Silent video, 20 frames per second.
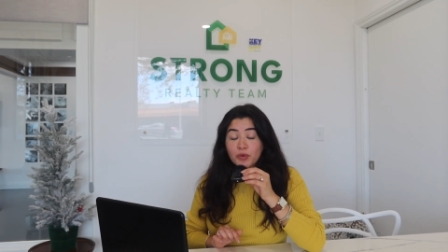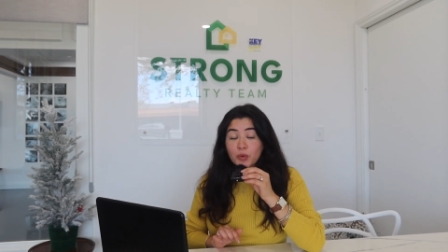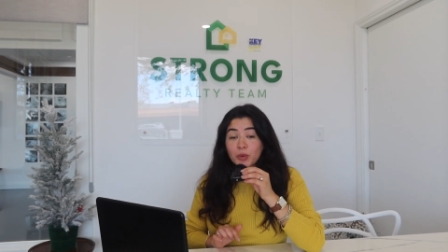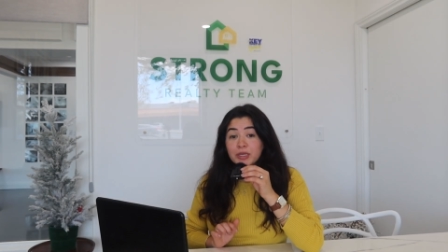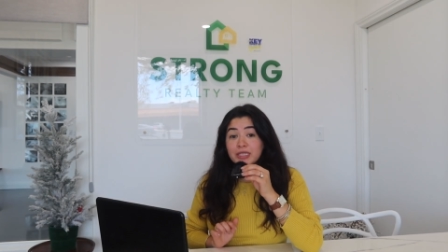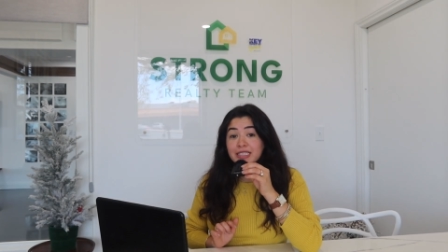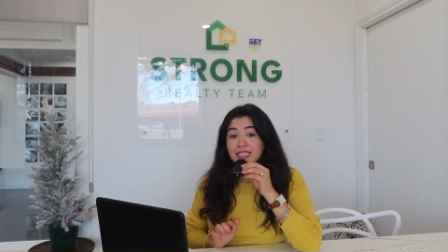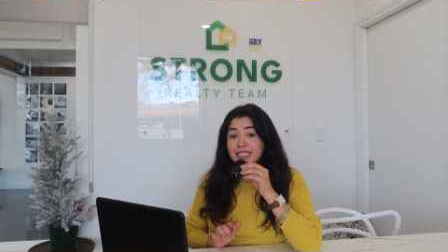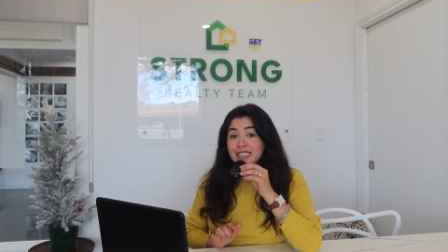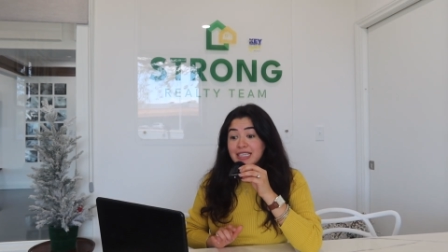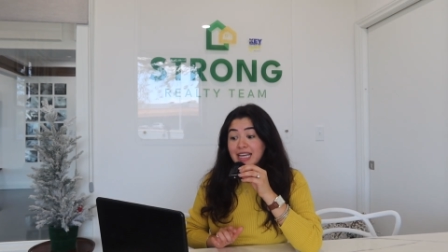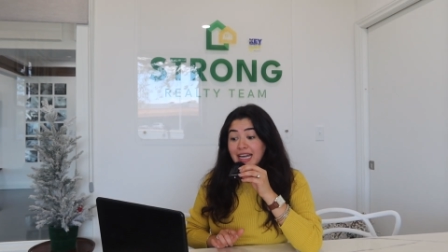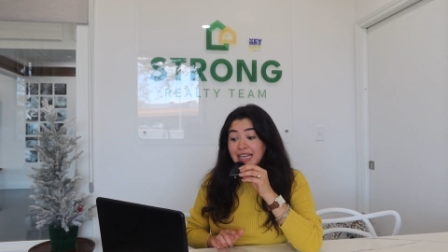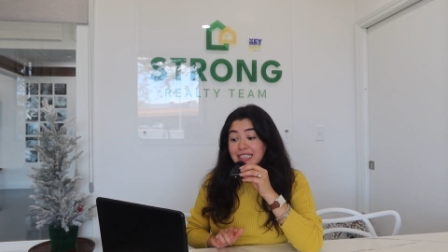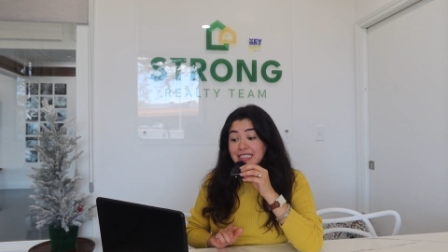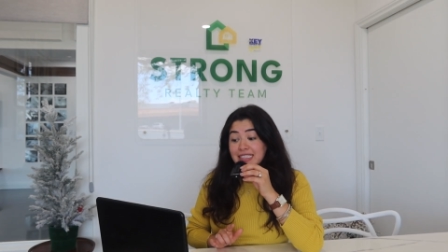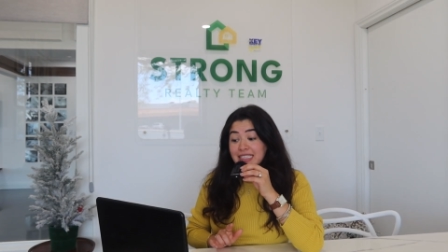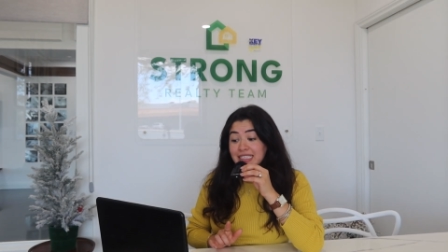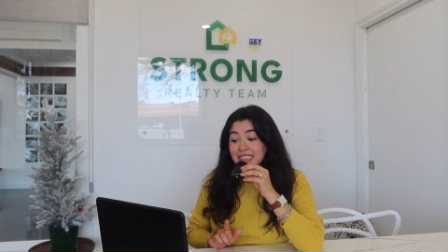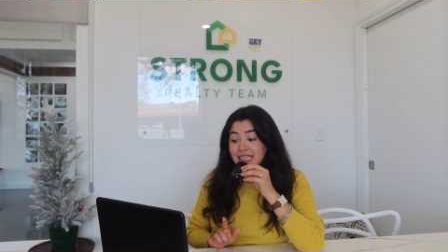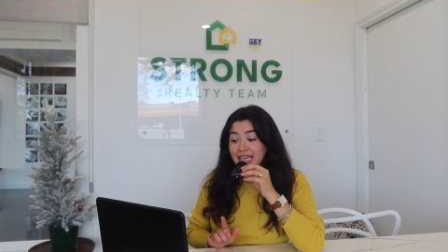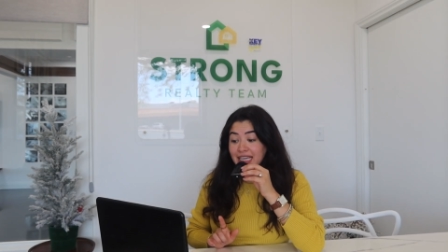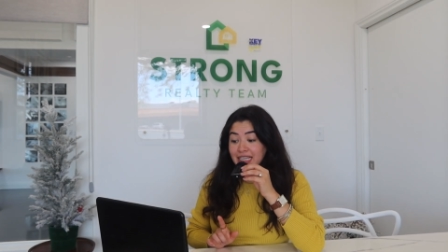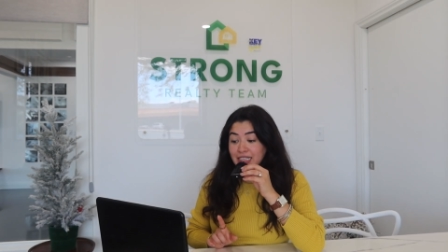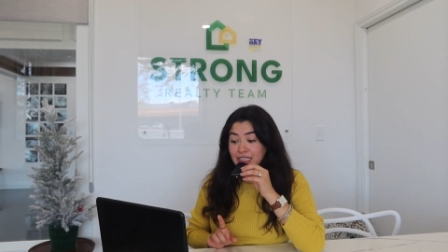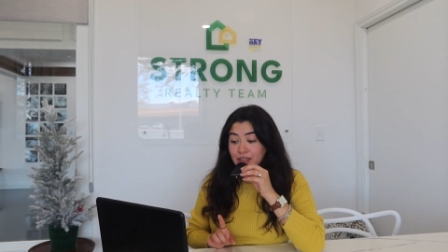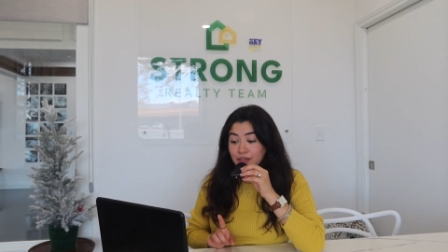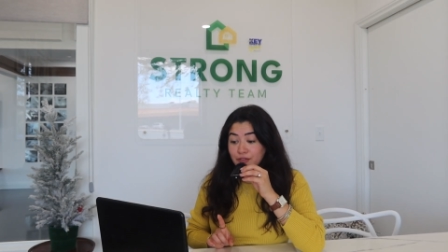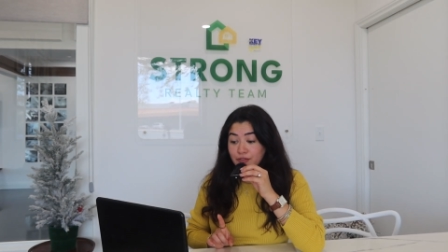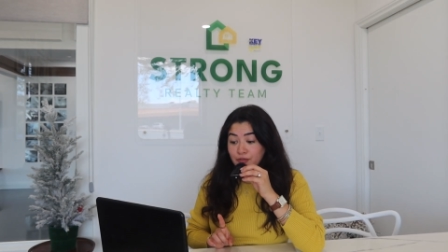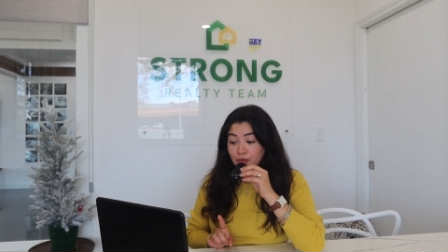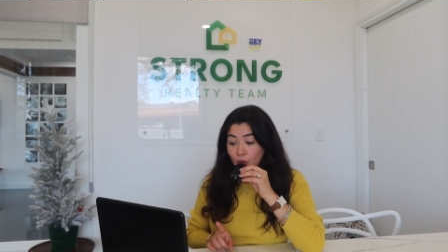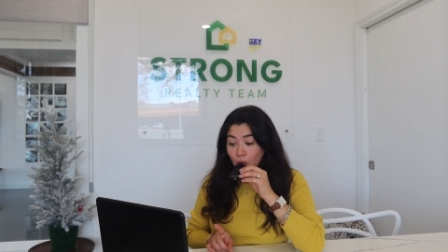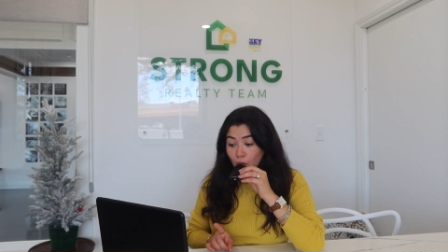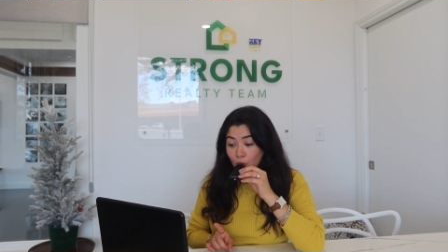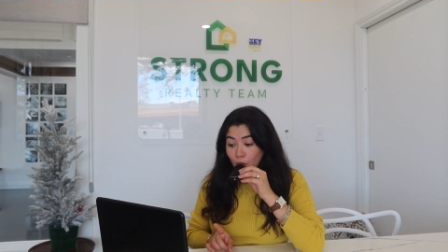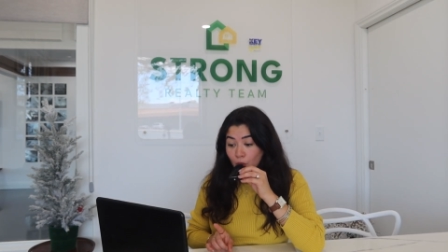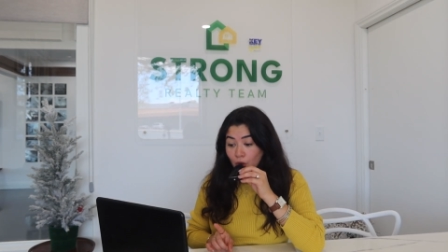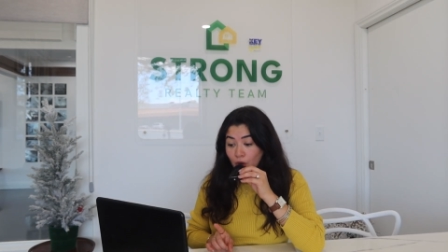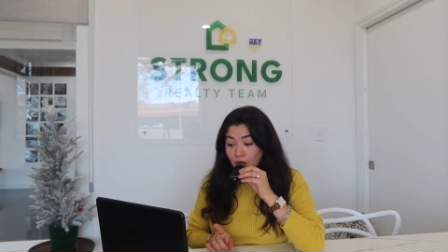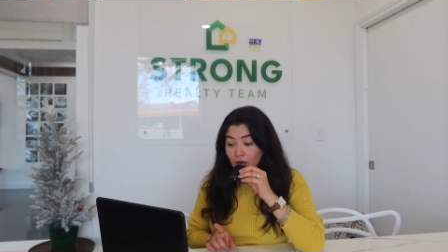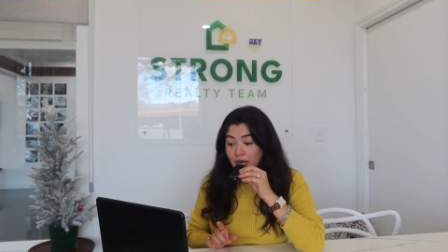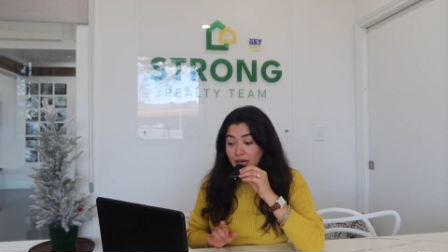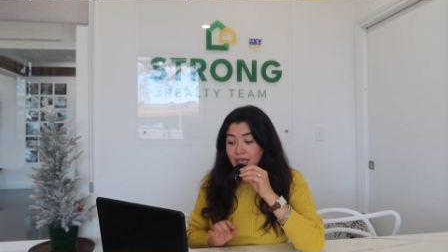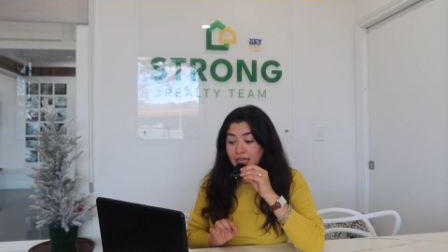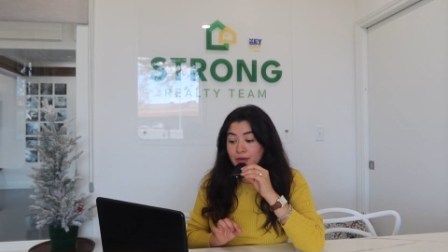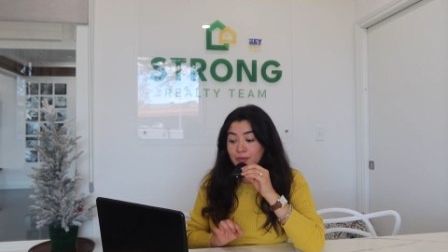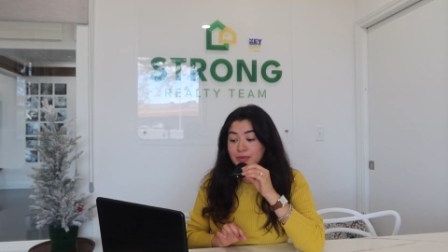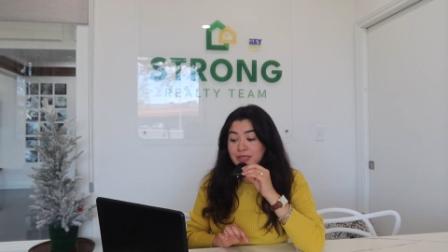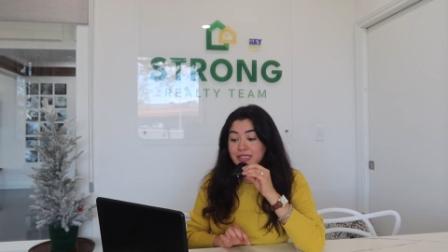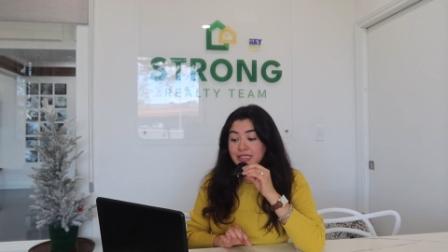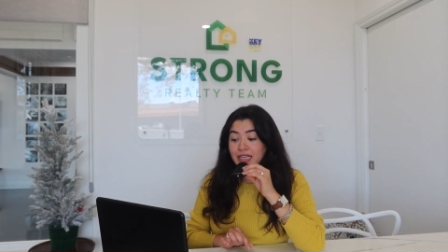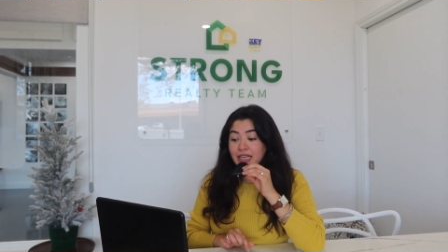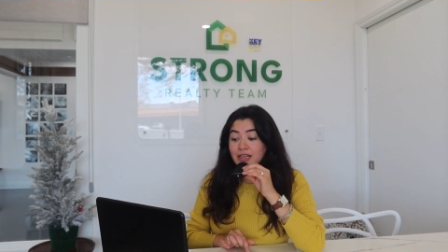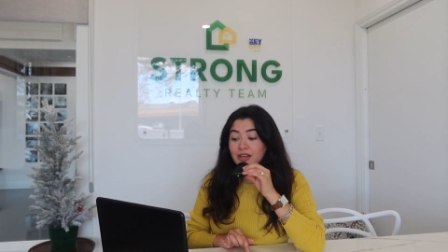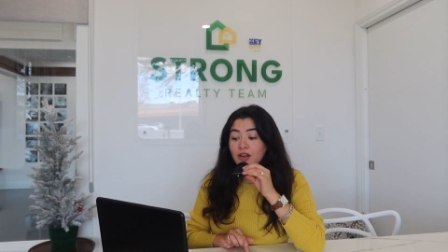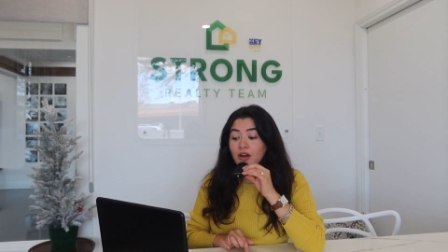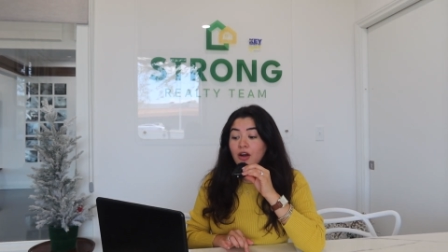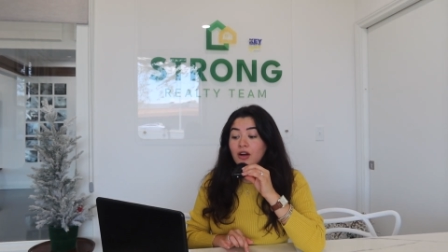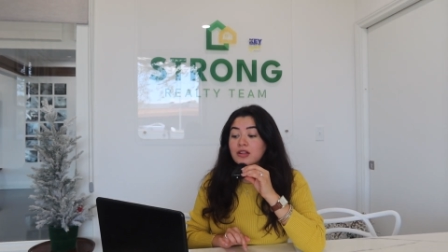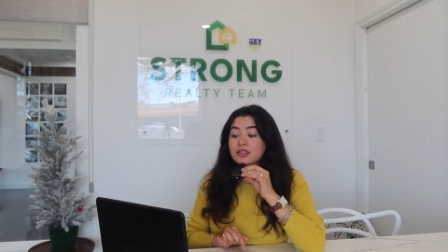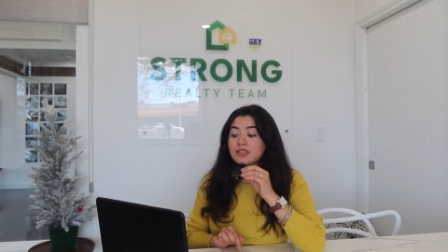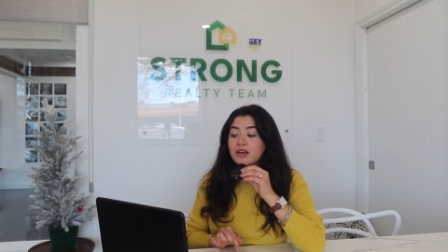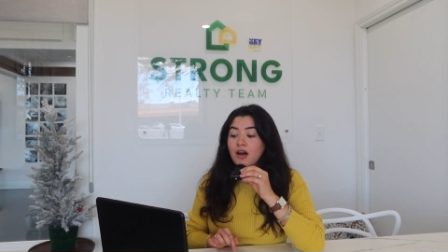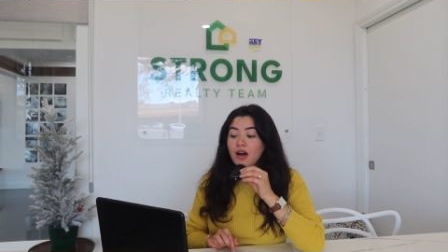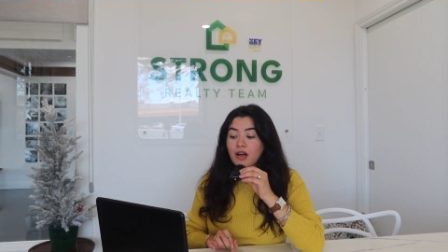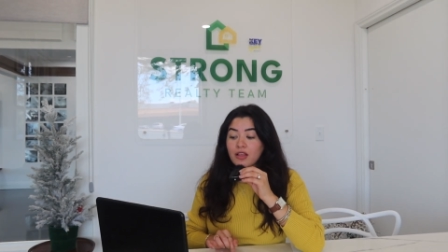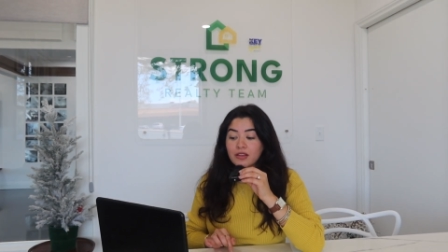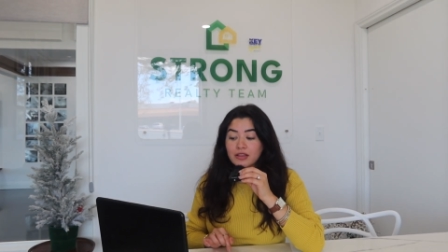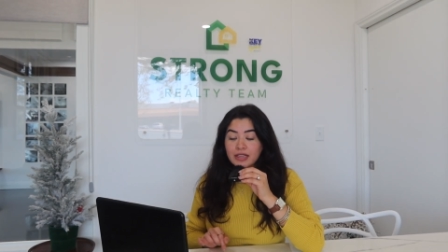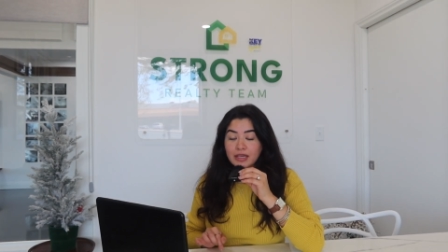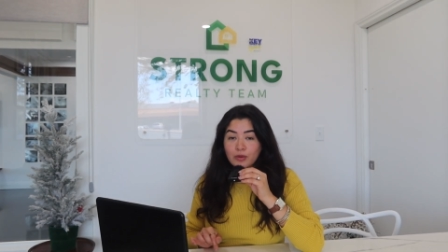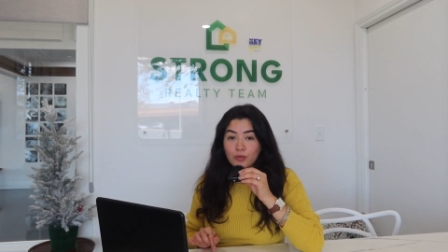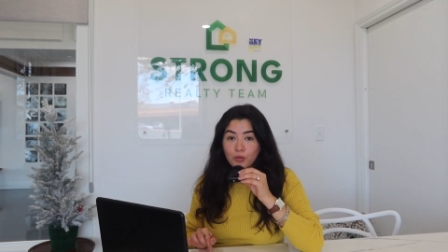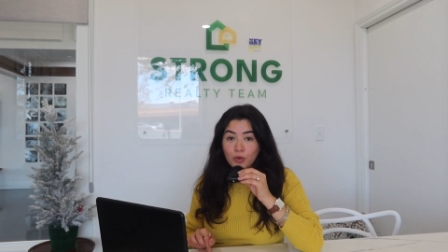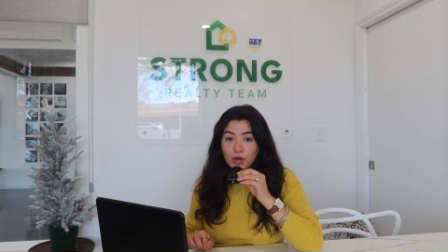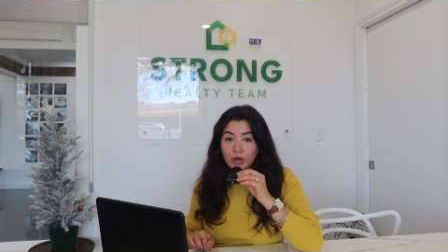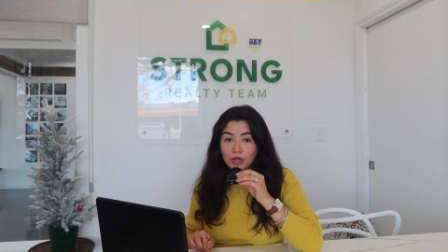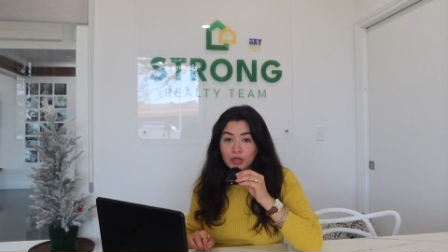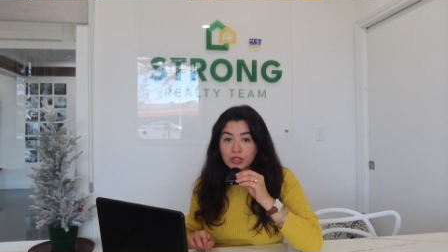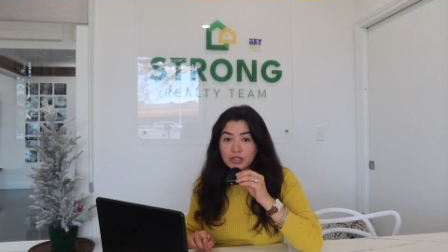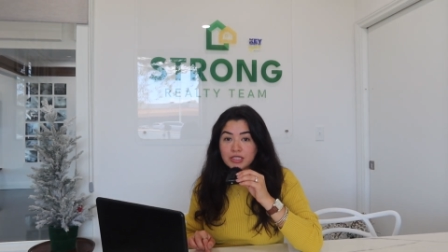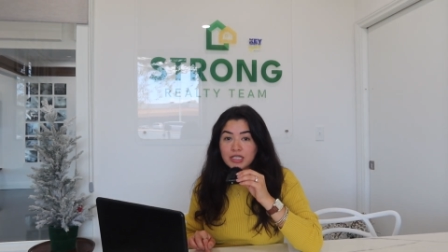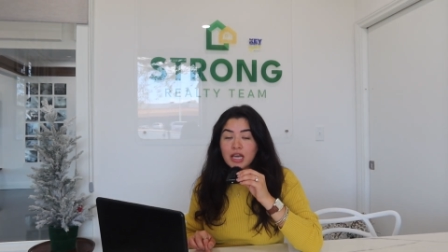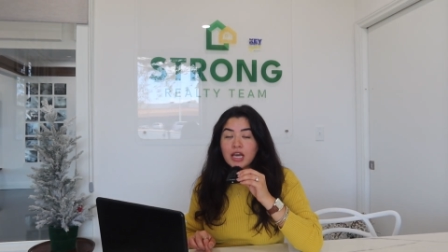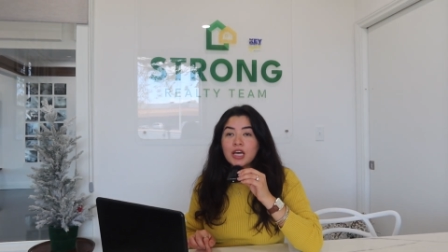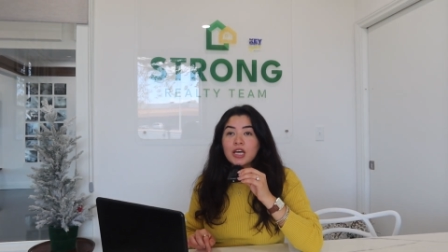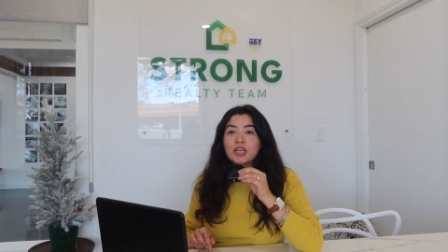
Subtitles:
forward to 1984, it was then called Holiday World.